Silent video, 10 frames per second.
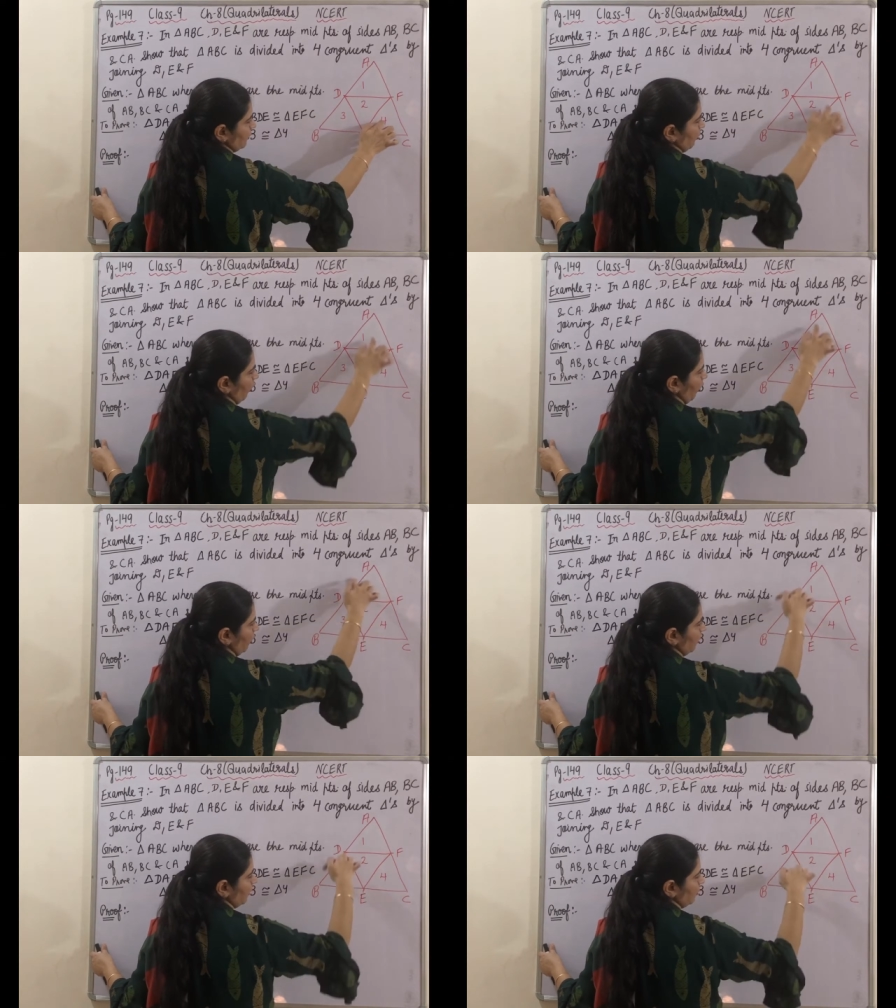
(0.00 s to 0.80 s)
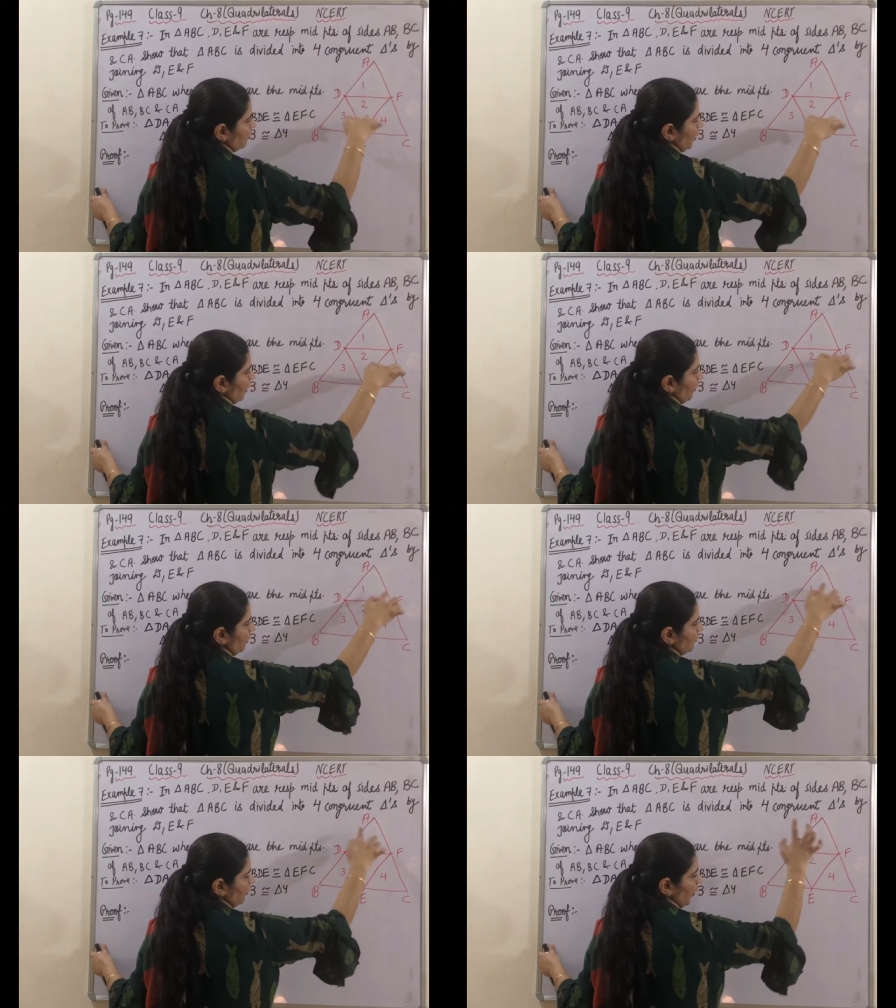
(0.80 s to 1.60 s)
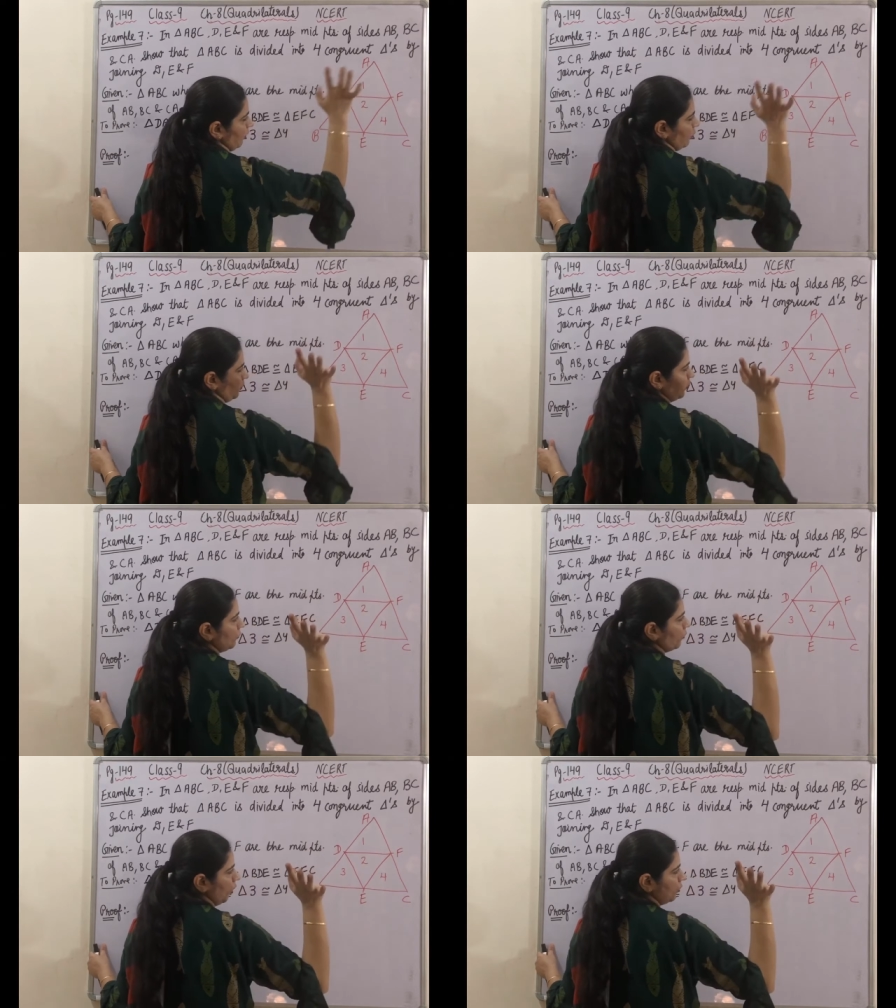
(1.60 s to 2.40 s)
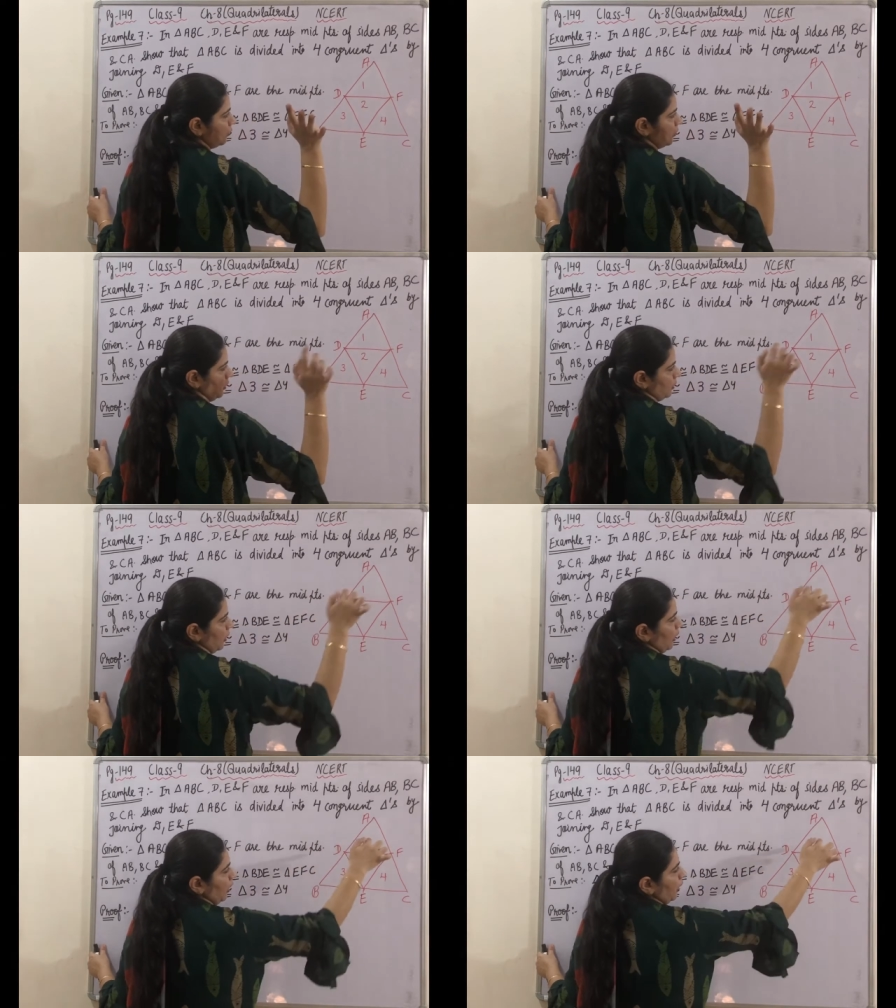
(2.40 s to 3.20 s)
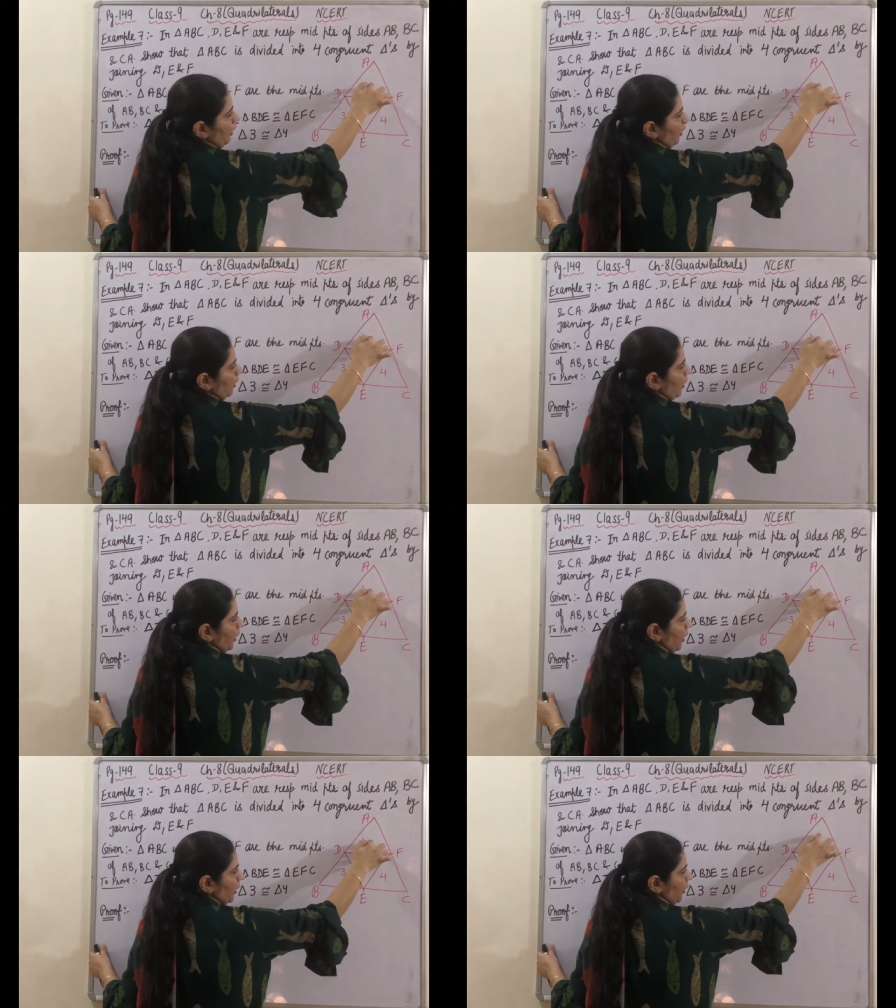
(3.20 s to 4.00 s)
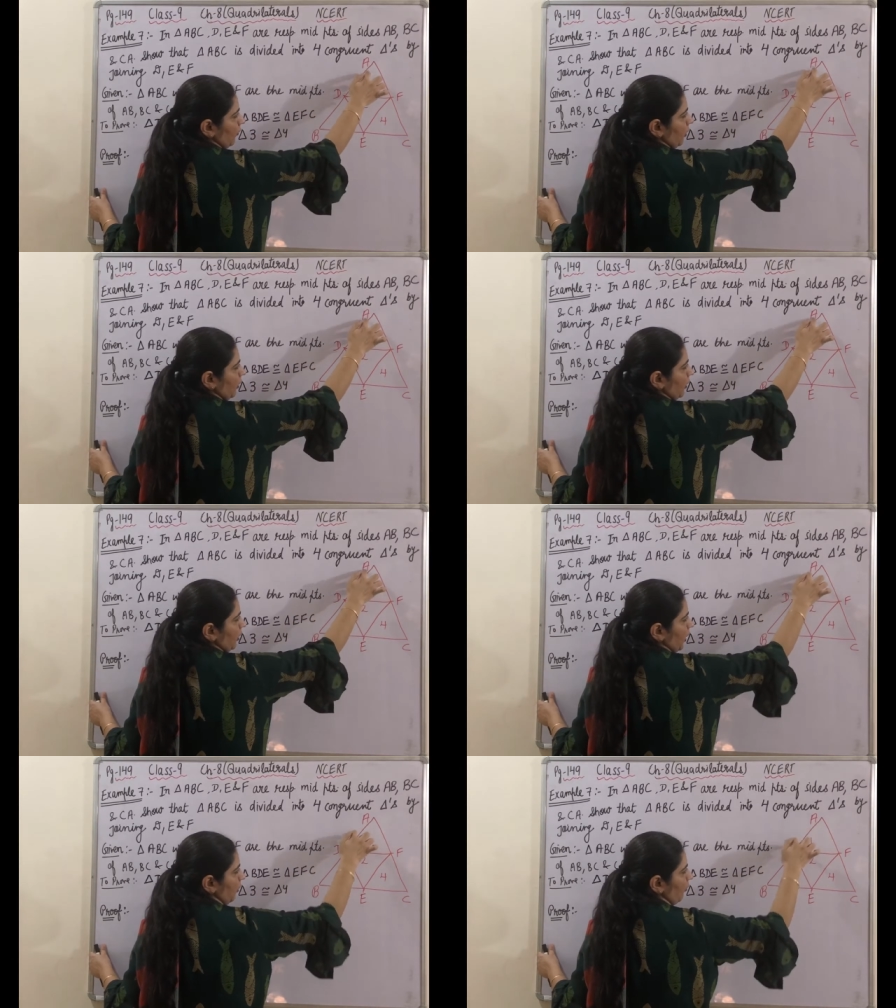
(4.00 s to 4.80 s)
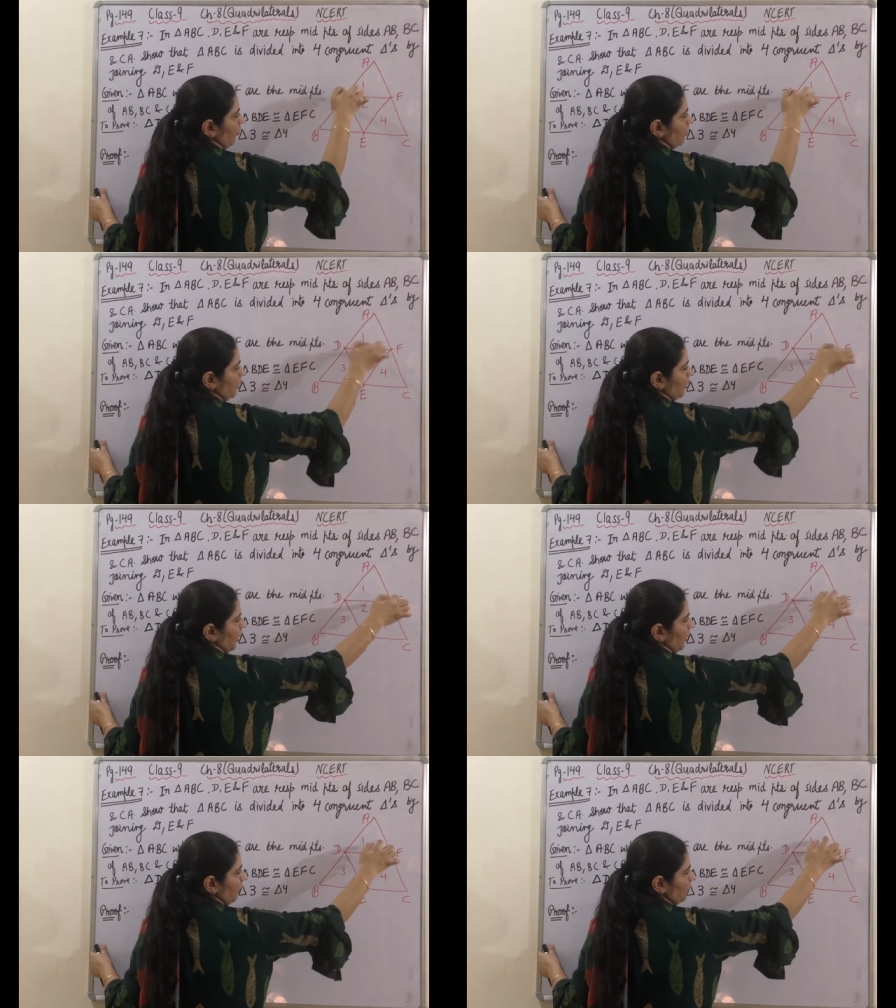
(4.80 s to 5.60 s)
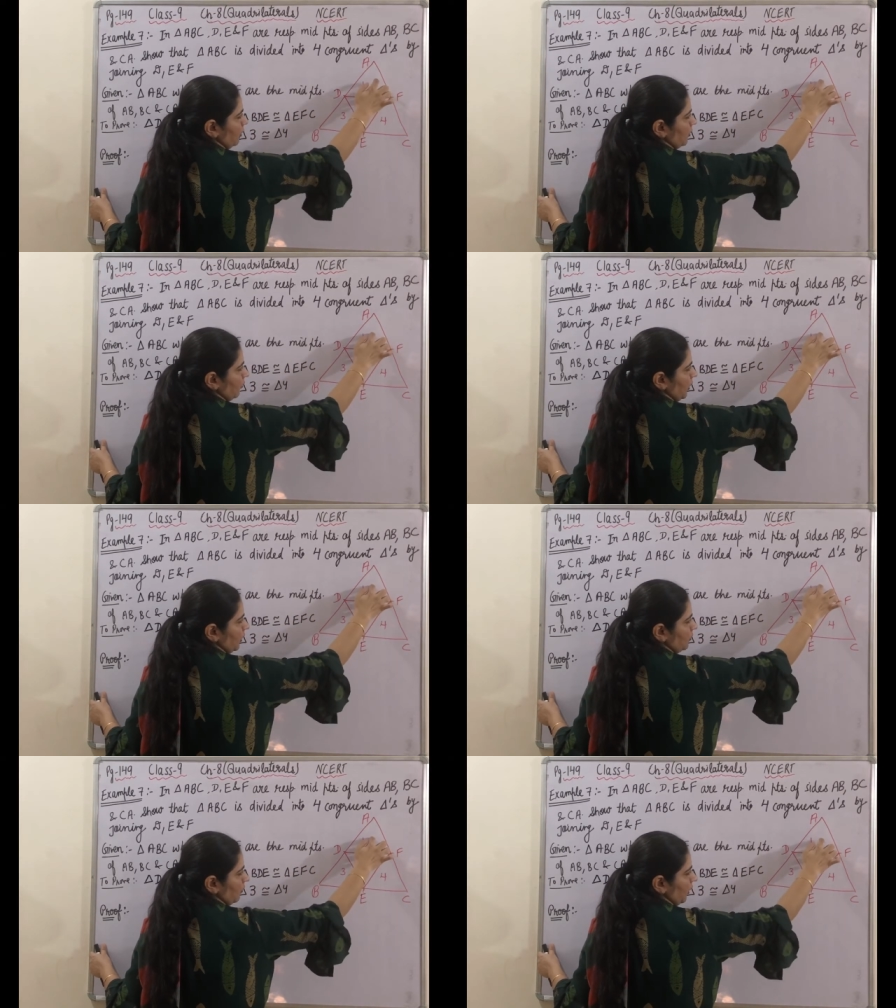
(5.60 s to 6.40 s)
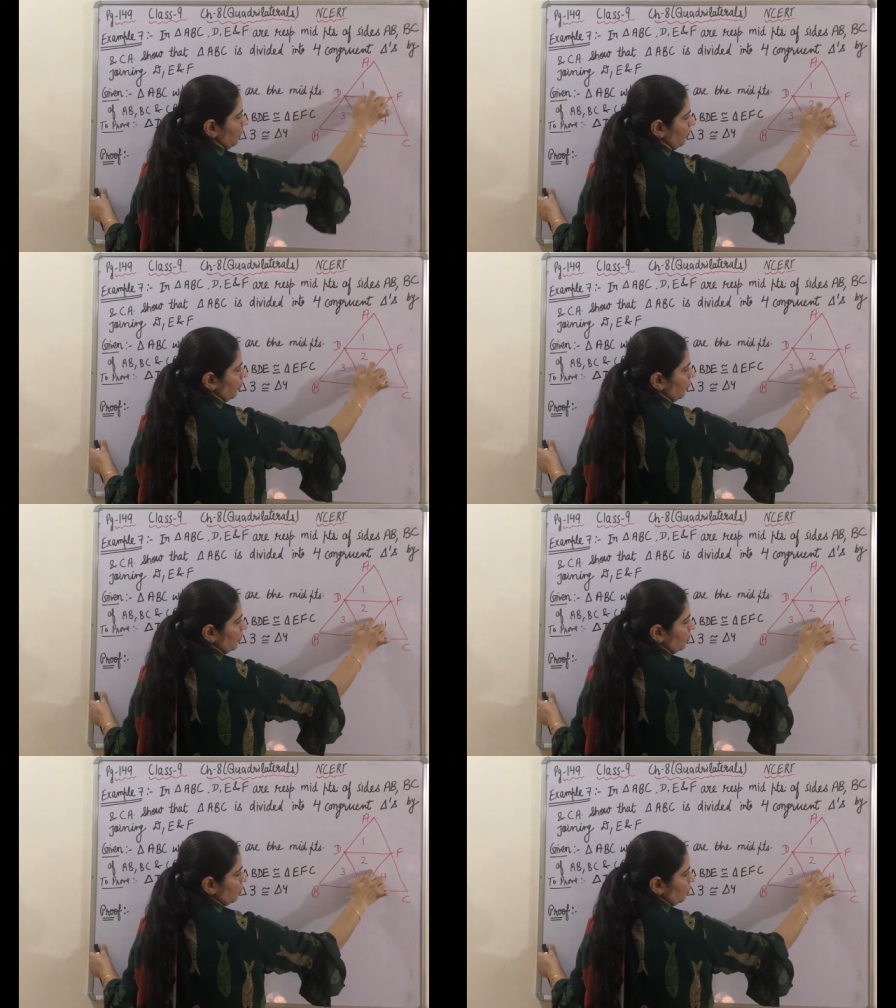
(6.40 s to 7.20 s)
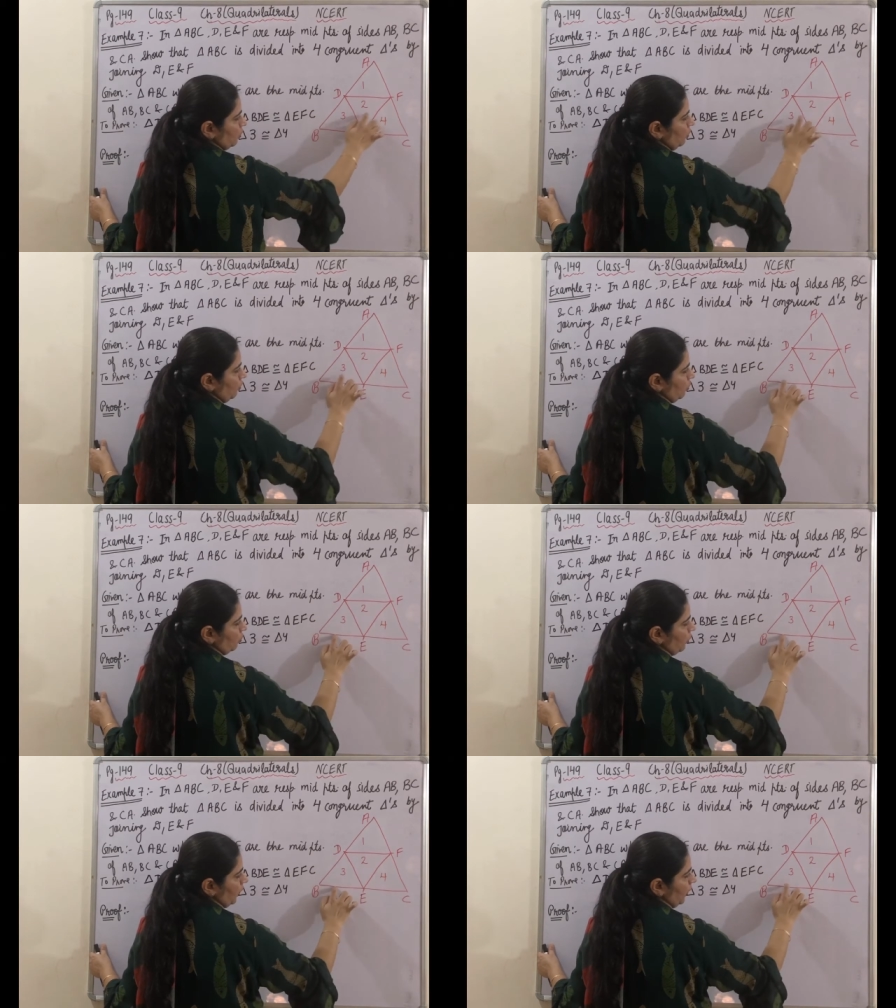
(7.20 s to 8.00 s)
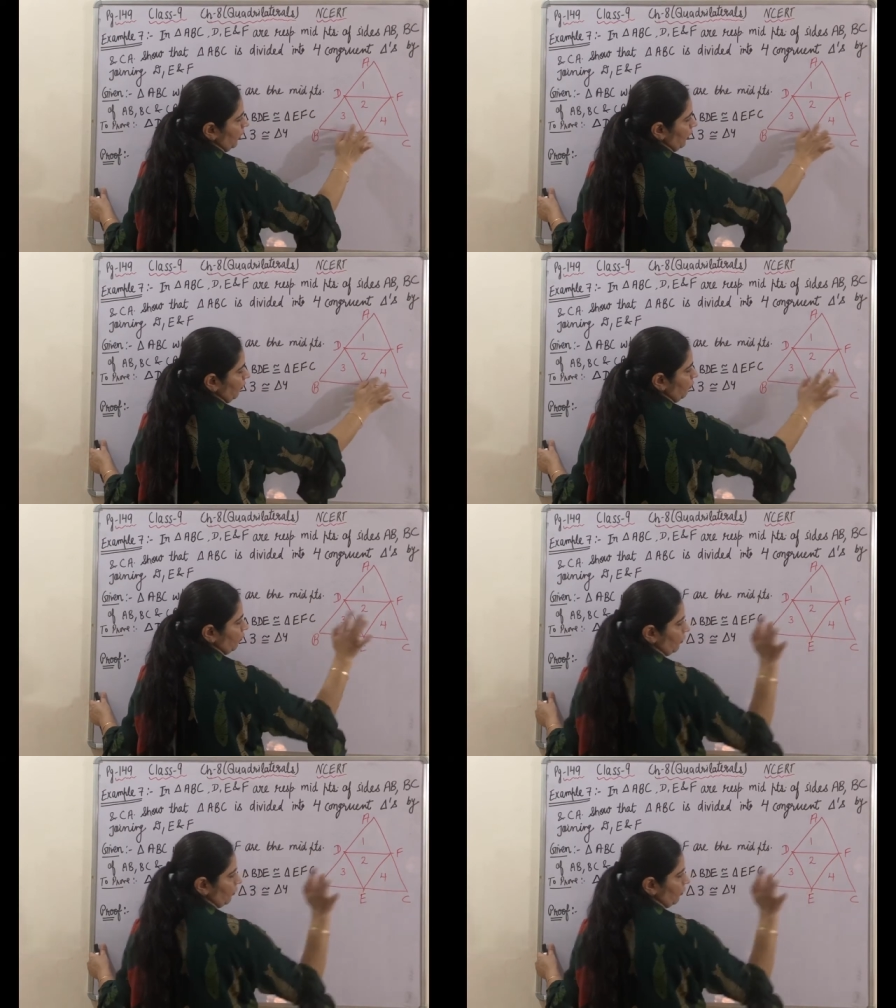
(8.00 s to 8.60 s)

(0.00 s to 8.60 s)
All these triangles we have to prove congruent. Here I have given the name of the triangle. This one as 1, 2, 3 and 4,